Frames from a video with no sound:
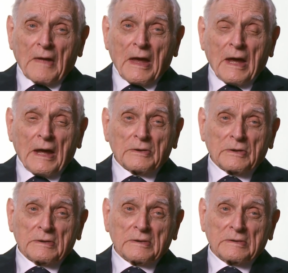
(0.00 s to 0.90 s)

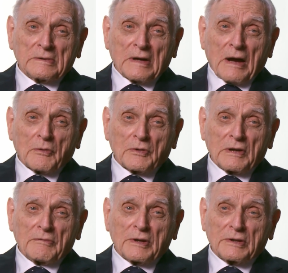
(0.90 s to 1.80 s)
And I was
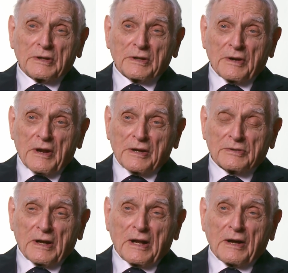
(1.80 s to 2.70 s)
living in the
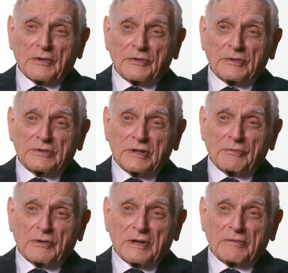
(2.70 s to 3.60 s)
international house, and she
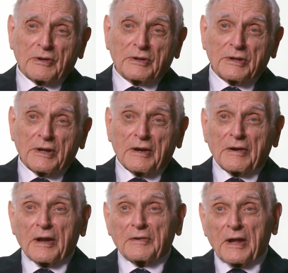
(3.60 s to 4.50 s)
was living in the
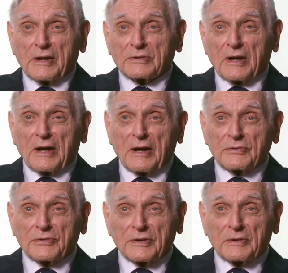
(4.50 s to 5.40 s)
international
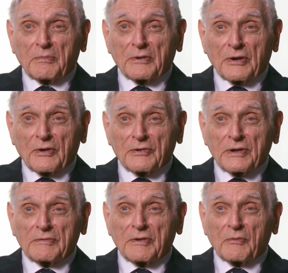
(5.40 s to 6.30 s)
house, and the girls
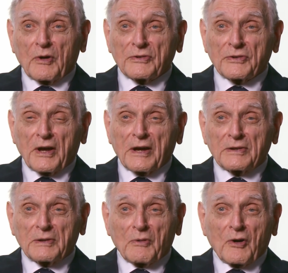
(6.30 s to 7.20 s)
lived in one side
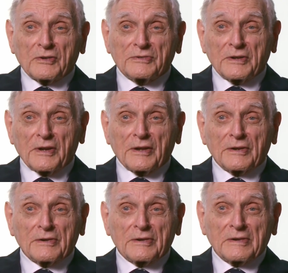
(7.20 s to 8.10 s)
and the boys in
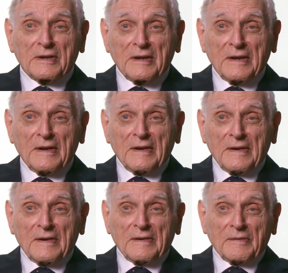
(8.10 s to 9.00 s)
another, and
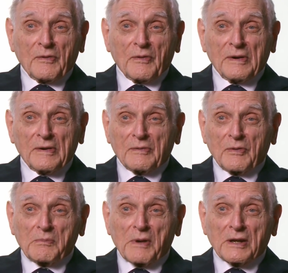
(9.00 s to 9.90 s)

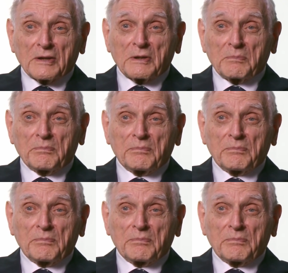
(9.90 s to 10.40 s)
we met at the